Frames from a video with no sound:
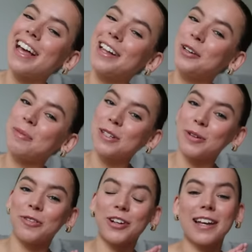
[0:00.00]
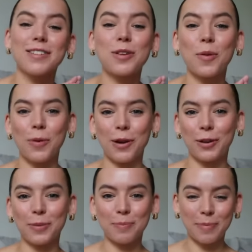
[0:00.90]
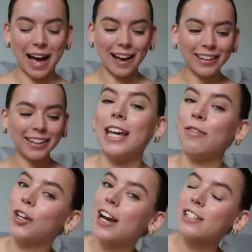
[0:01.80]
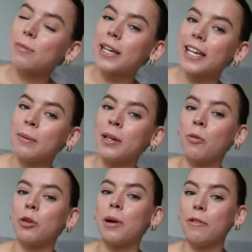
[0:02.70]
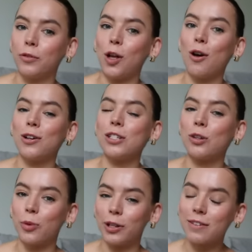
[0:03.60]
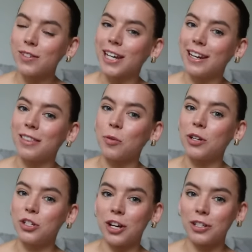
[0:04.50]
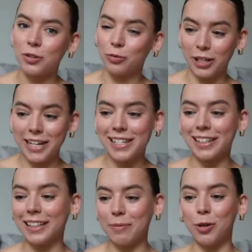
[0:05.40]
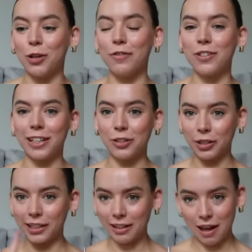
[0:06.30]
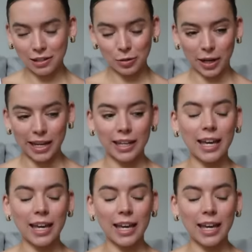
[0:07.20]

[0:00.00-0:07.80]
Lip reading: Hello, my sweet friends. Welcome back. If you guys have been keeping up with my vlogs, you will have seen that we just recently moved, literally last week.